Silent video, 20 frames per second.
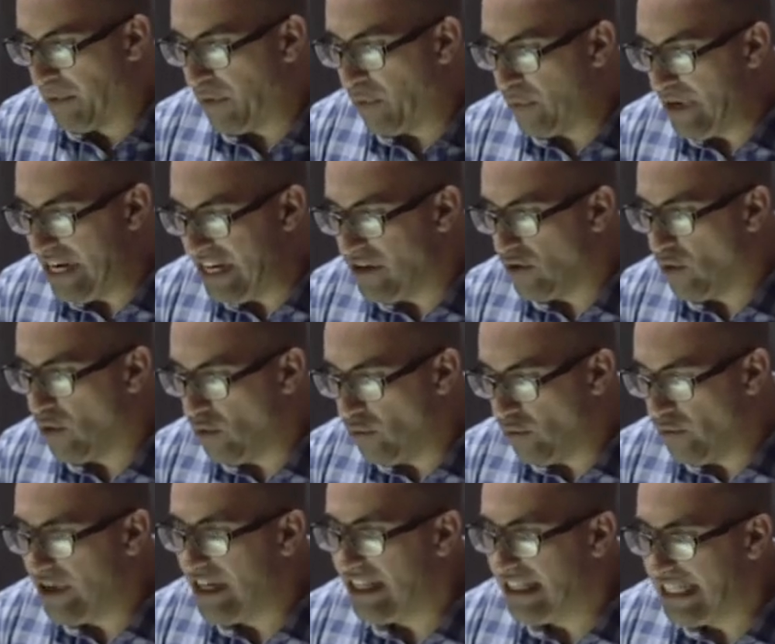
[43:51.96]
But we
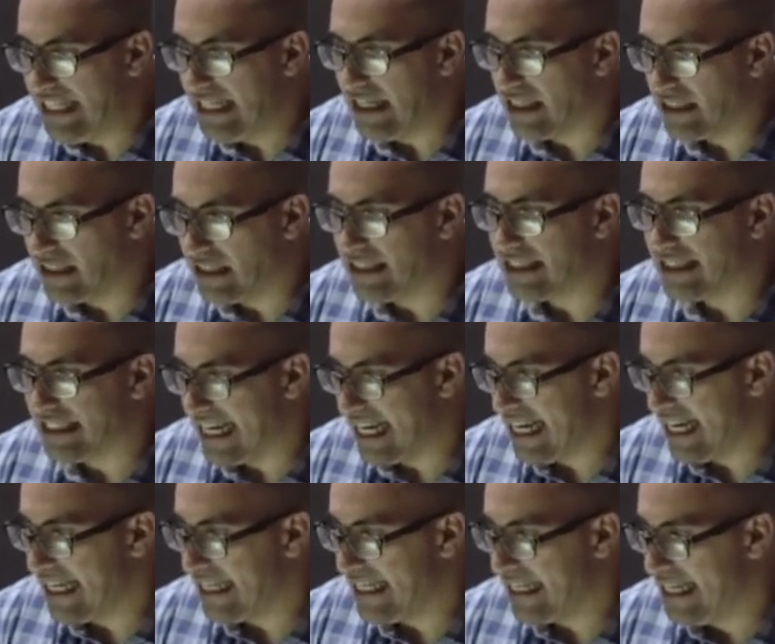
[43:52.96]
don't really
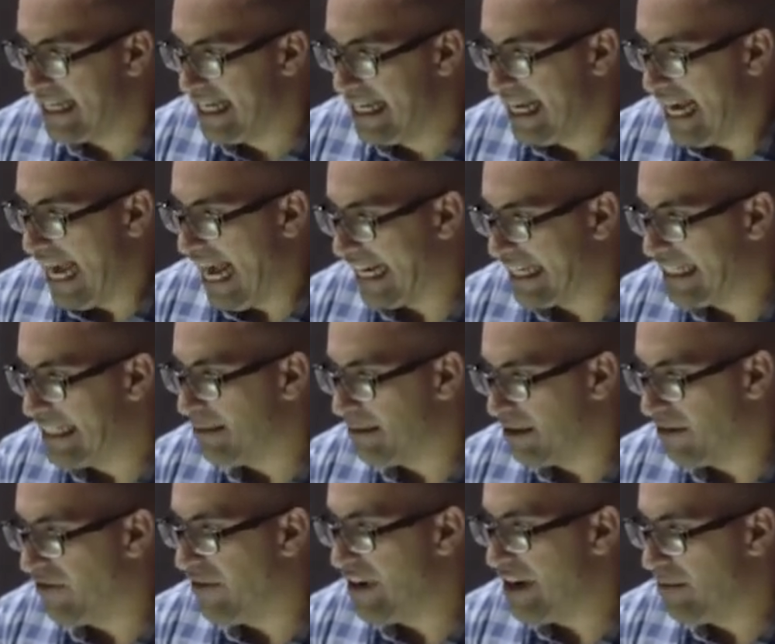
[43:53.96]
understand
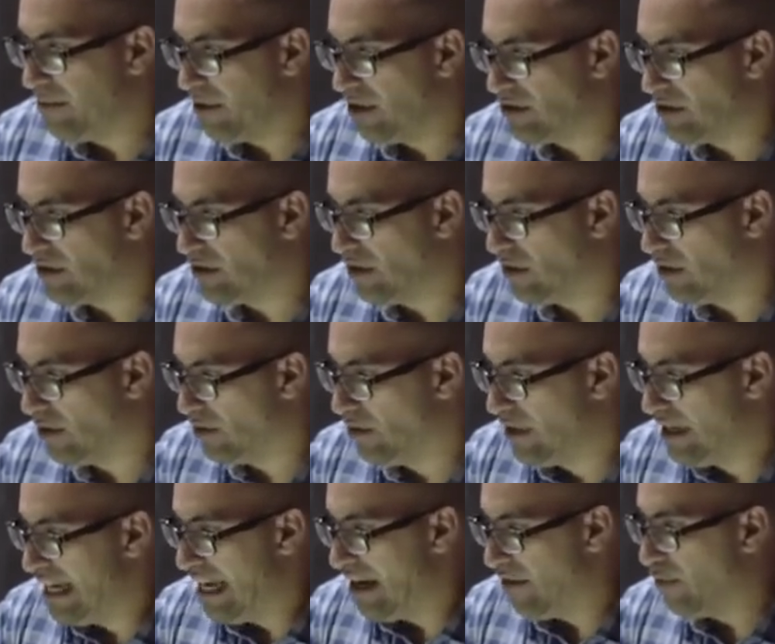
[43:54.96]
academic freedom
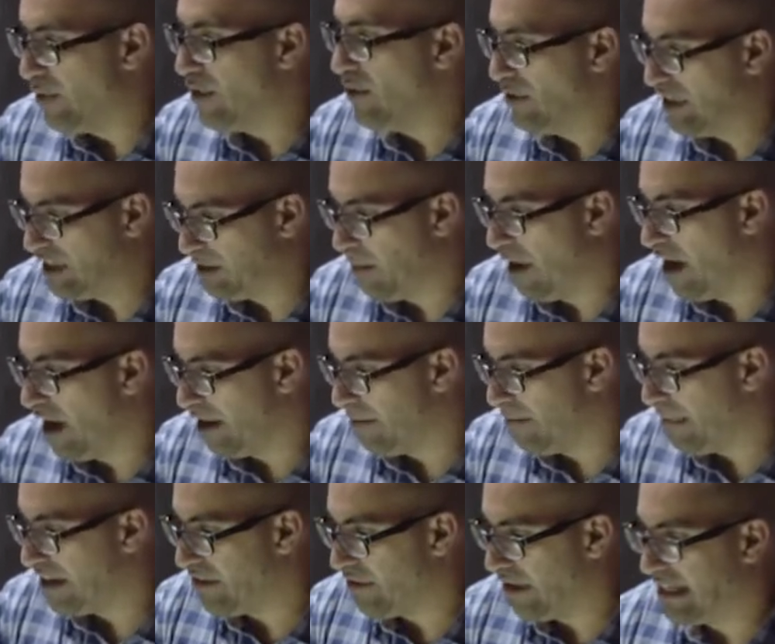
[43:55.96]
also if we respond
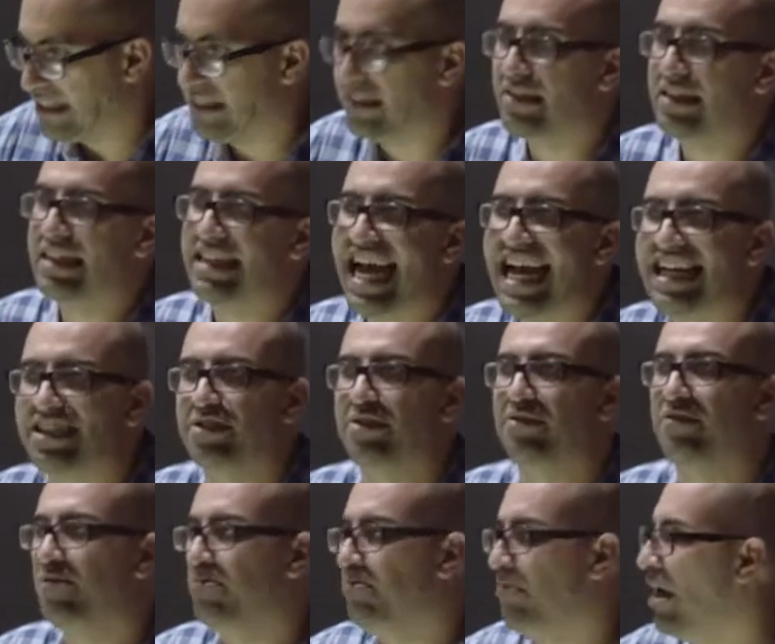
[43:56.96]
by trying to detach it
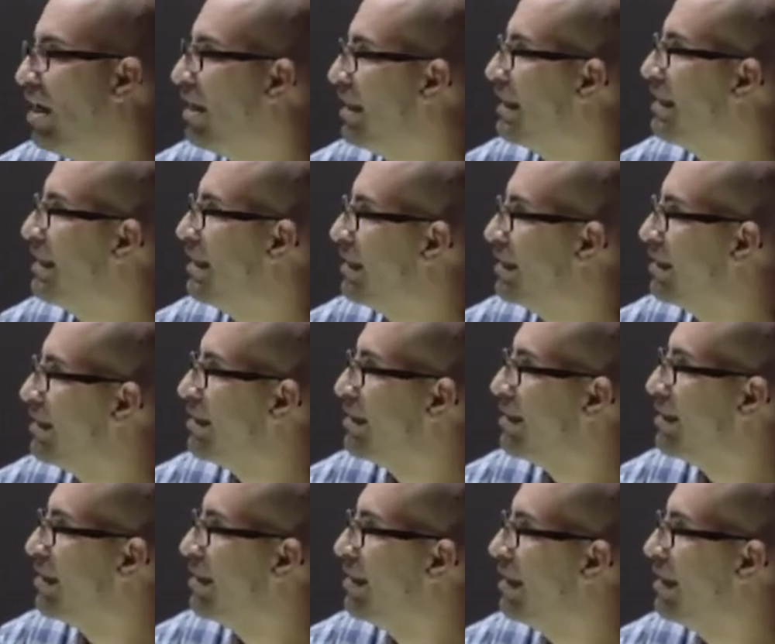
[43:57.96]
from politics.